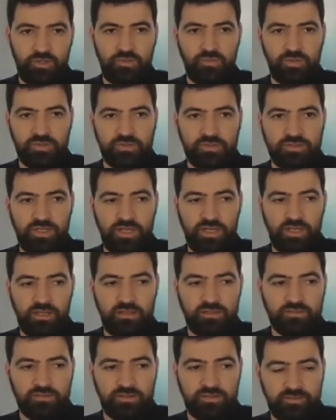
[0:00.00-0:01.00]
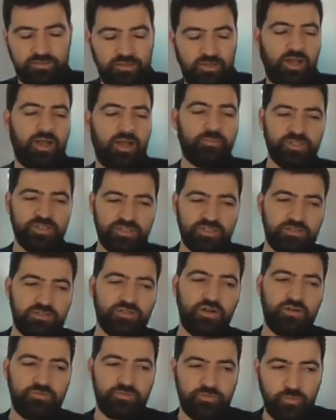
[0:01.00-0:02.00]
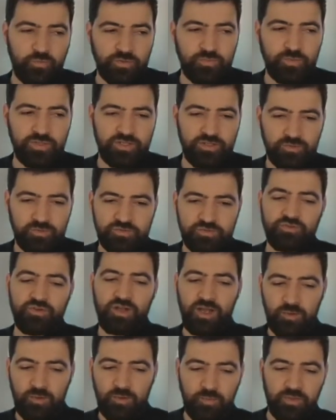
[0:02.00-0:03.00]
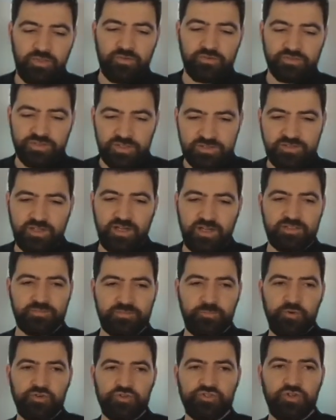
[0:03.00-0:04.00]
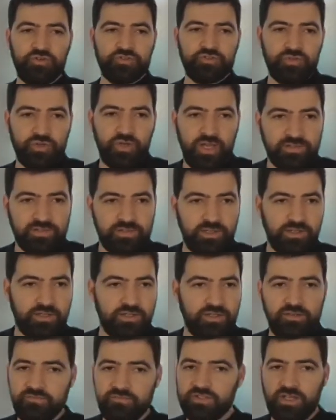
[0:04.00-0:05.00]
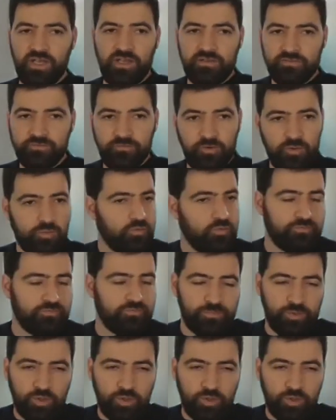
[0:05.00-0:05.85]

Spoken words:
was that up until COVID, what we did was to come up with those insights, push those to the executives as a form of